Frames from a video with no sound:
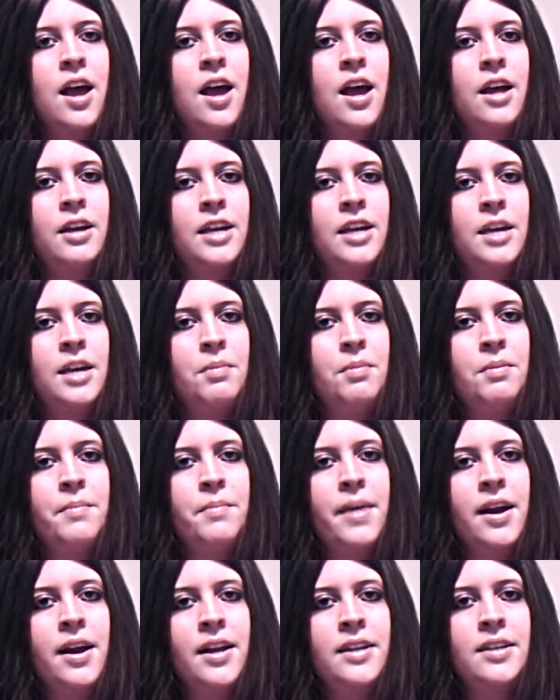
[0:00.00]
keep in
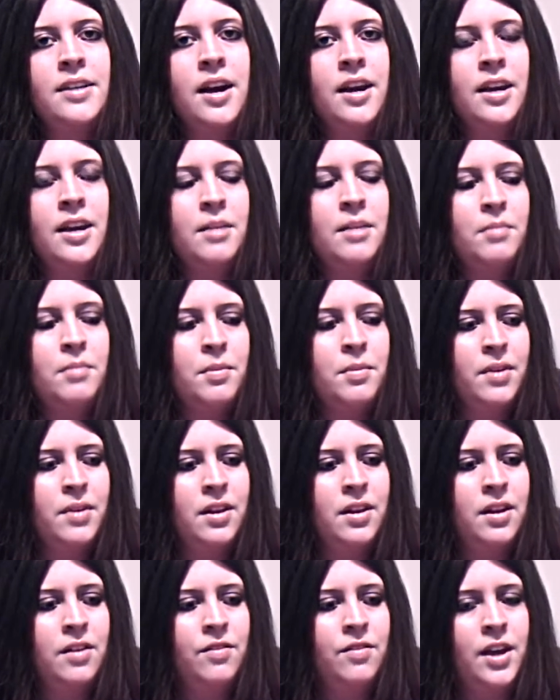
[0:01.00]
mind, I am a bit
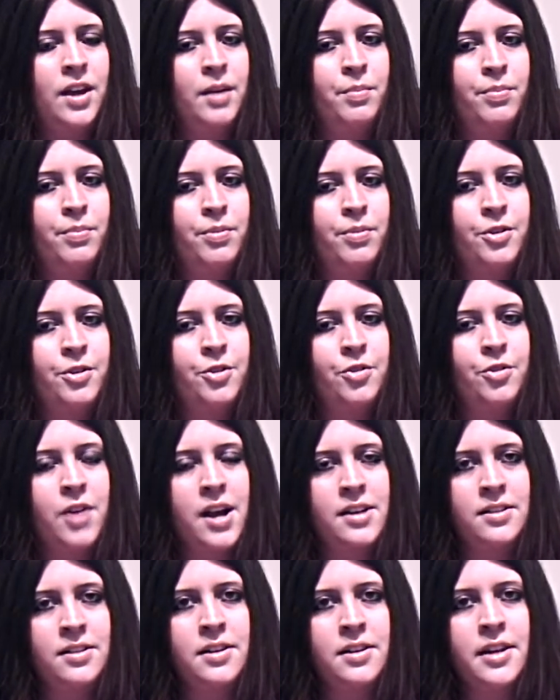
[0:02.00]
of a
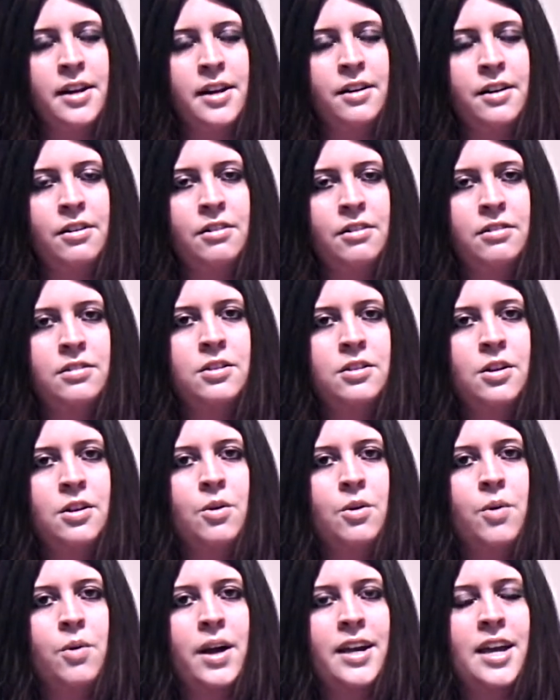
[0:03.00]
procrastinator, so
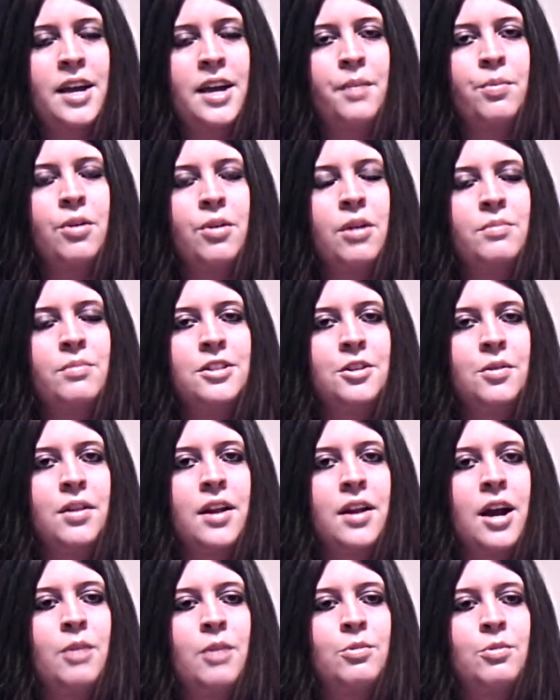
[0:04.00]
I can't promise you that
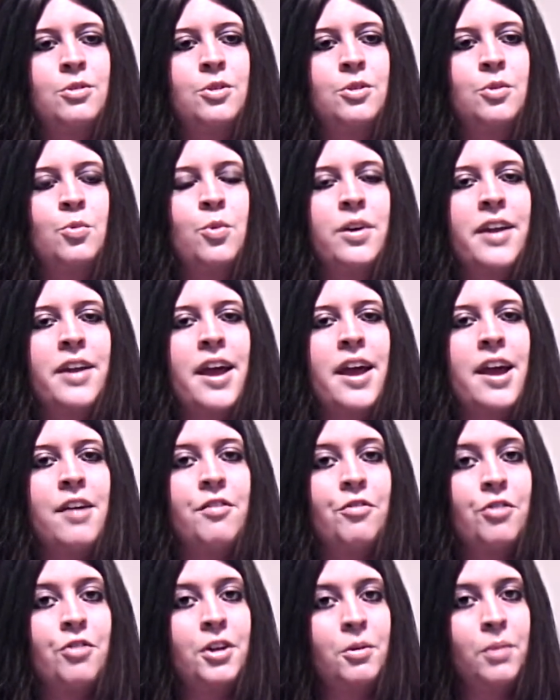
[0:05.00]
I will do one
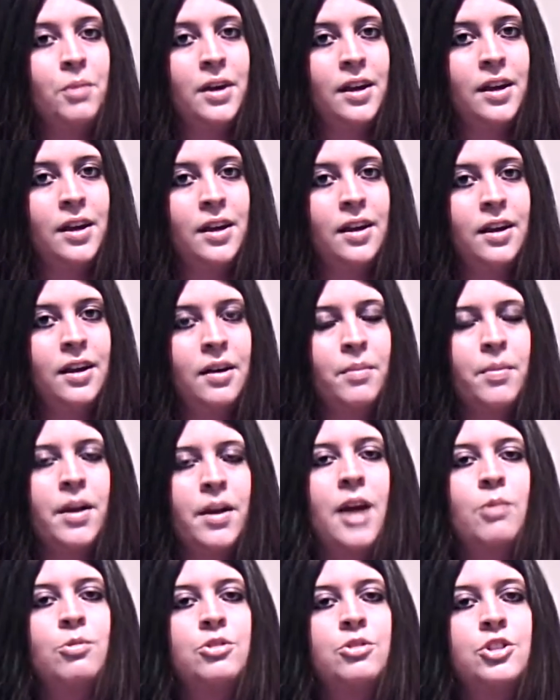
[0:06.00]
every week, but
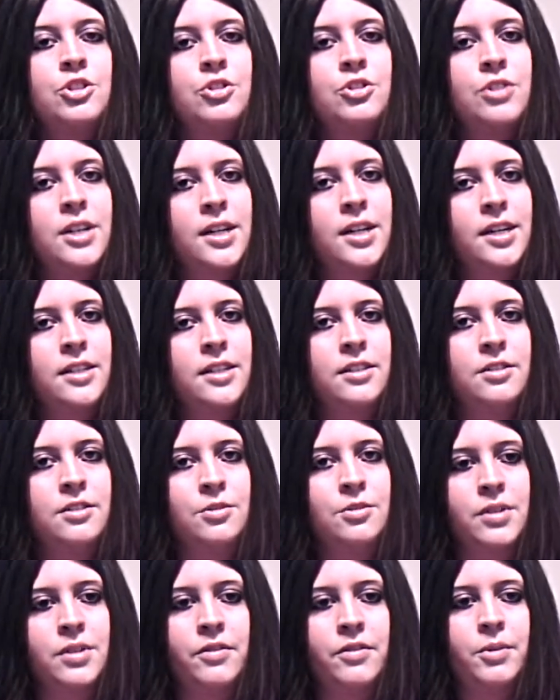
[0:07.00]
I will try to do
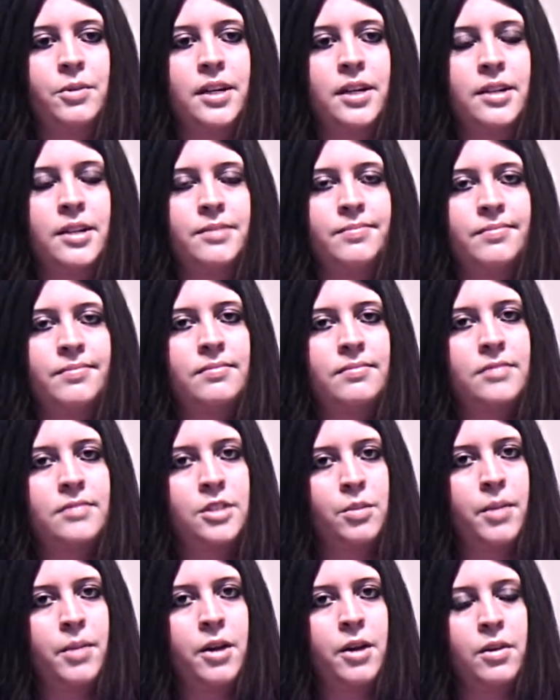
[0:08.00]
one every week,
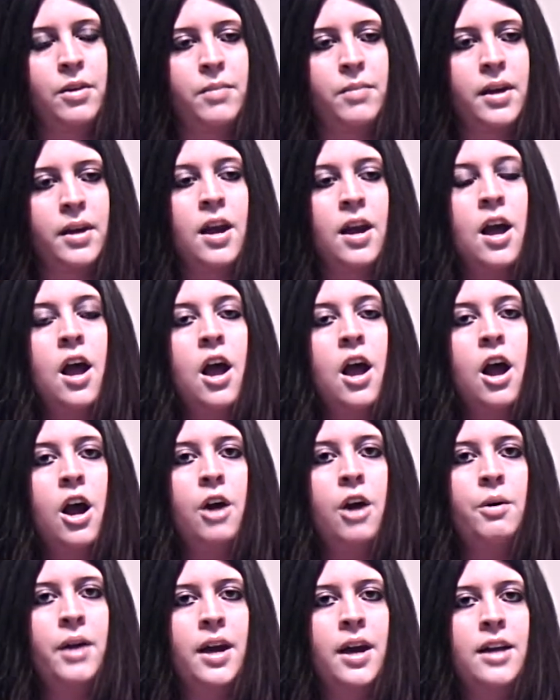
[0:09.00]
so bear with me.
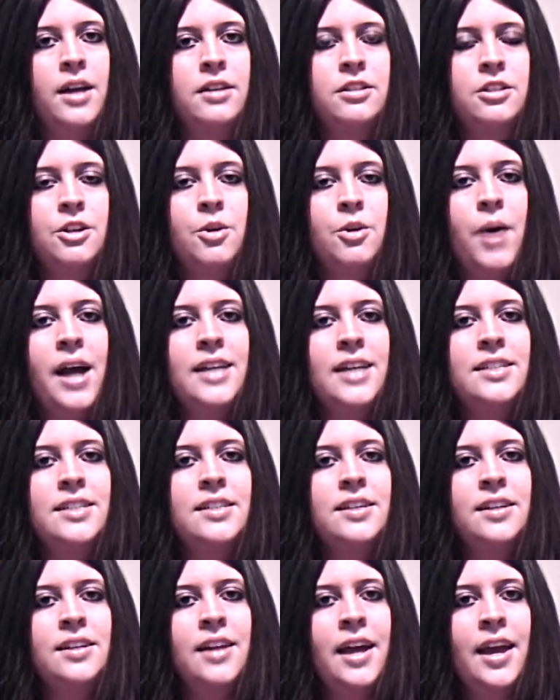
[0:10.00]
Okay, so I
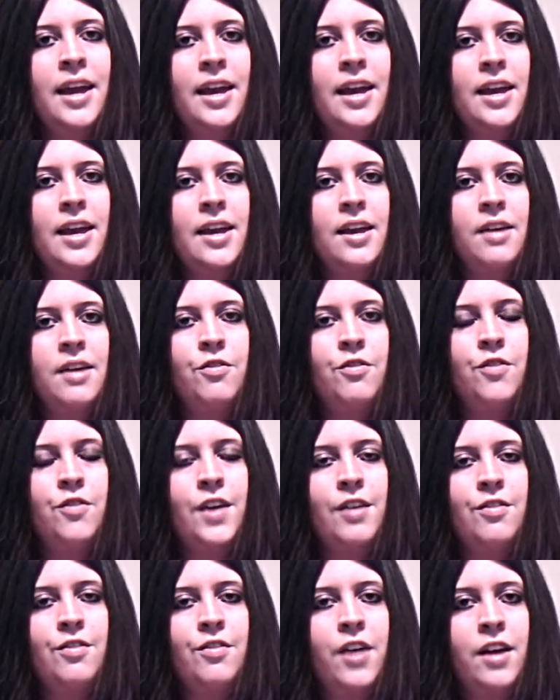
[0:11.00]
did a
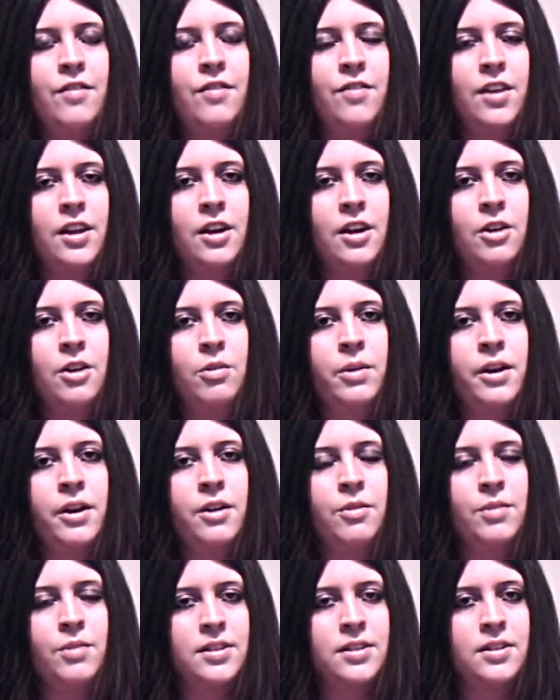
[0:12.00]
Fave 5 video
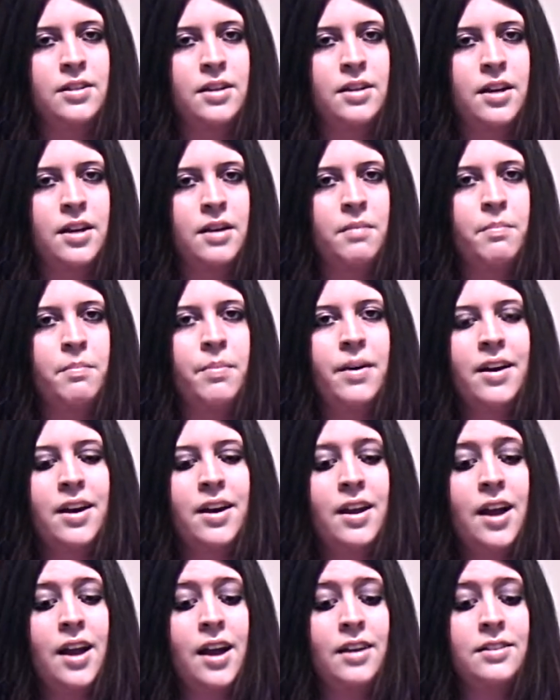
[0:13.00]
here recently,
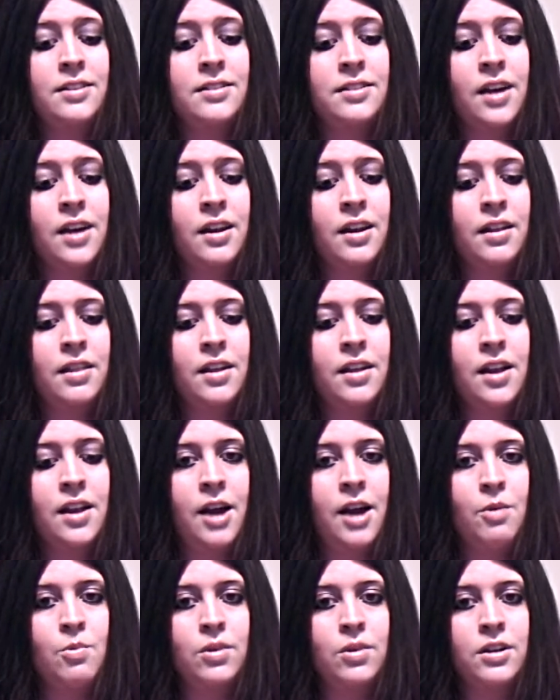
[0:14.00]
but I decided that
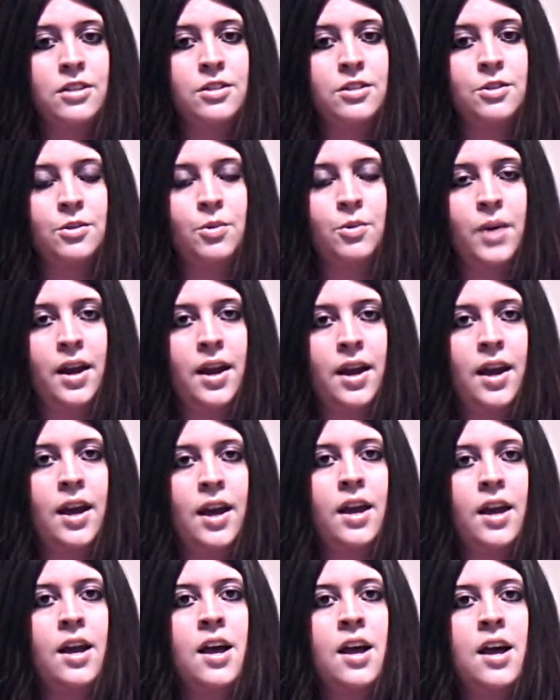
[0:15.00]
I want to do
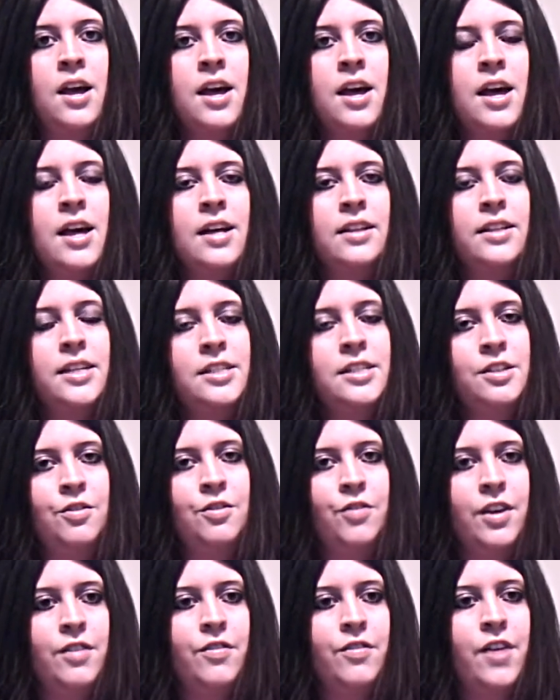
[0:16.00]
a
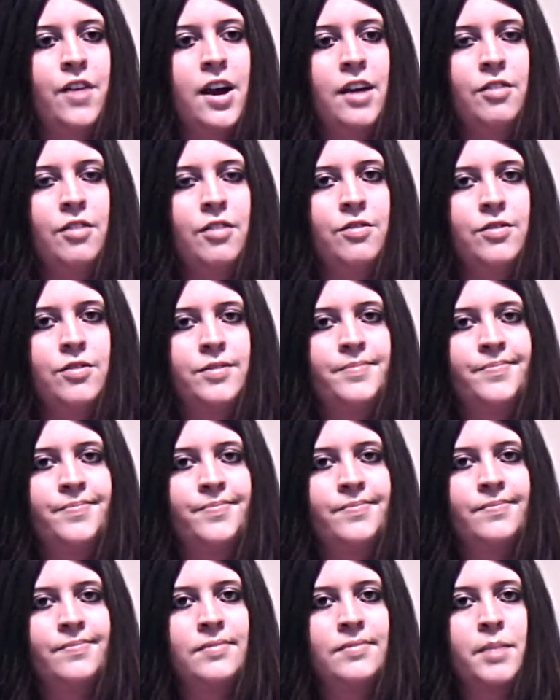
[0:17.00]
least Fave 5.
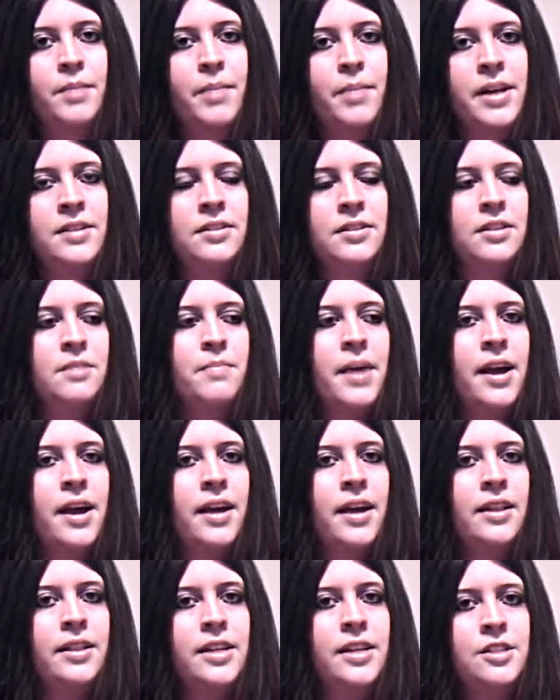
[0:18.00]
Basically, my
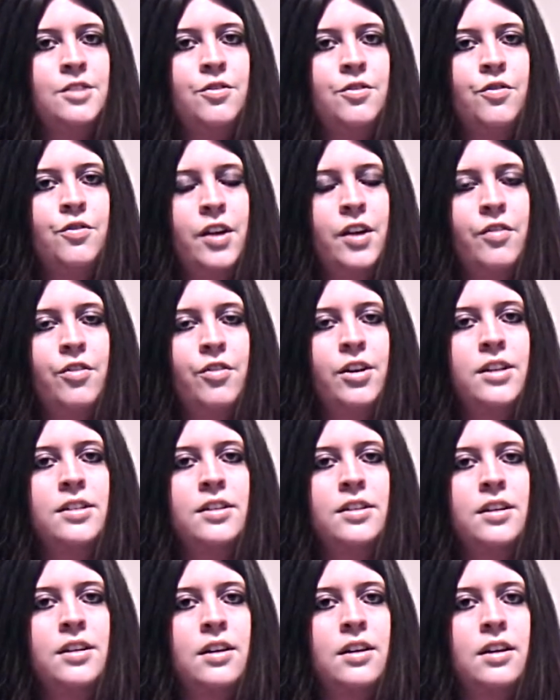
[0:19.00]
least
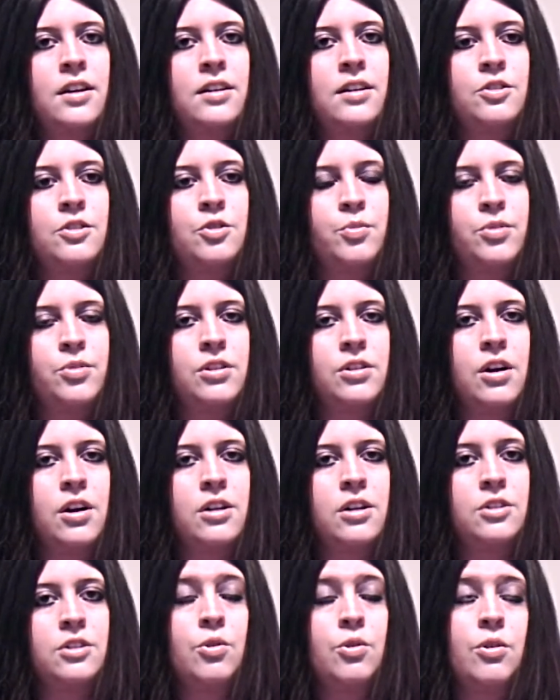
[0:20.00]
favorite
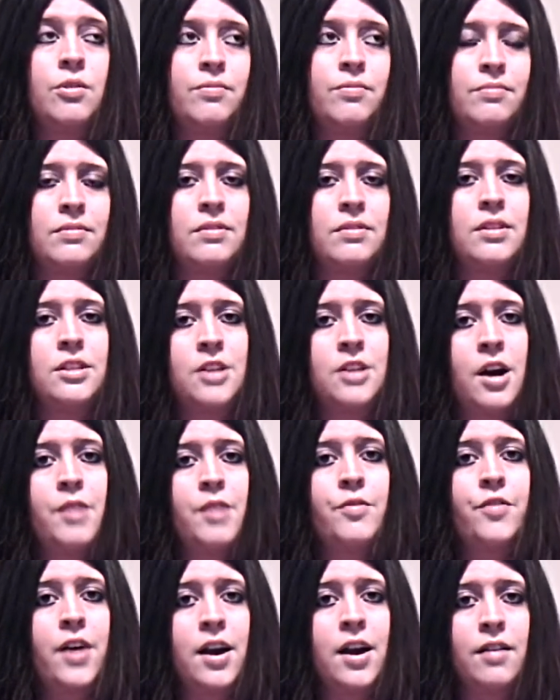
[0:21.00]
superstars, or the
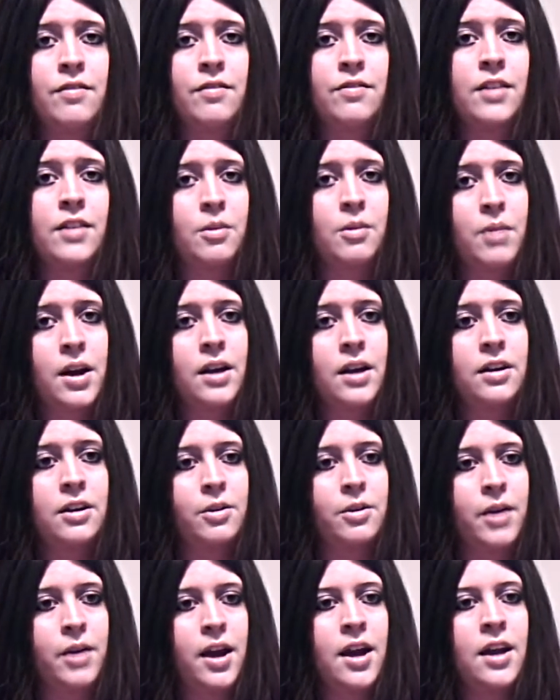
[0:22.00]
top 5 anyway,
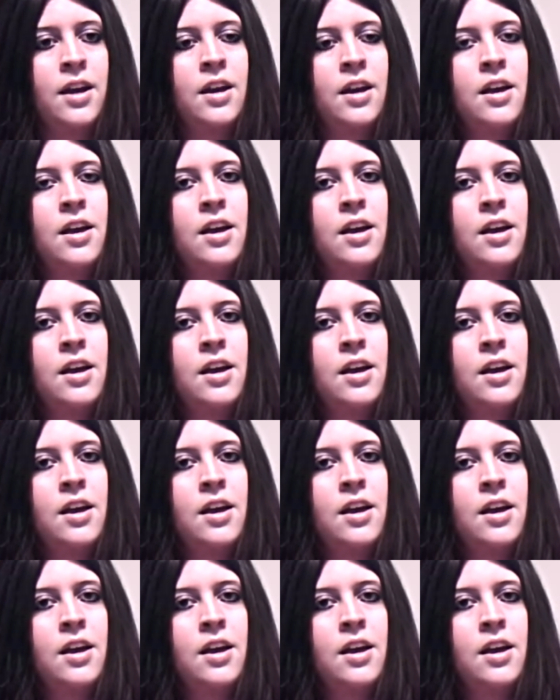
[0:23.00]
okay?